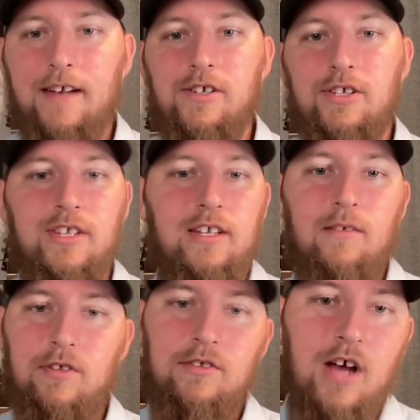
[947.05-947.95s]
and just
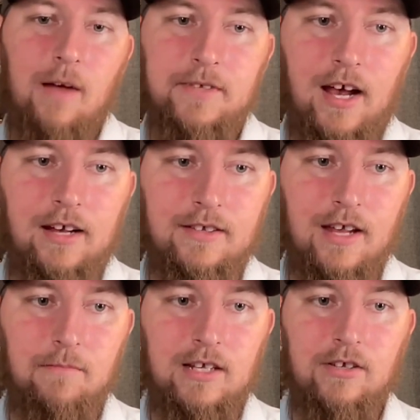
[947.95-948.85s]
send them to the job sites,
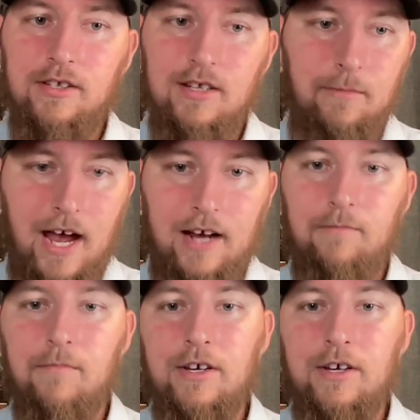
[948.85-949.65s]
and me just sit back,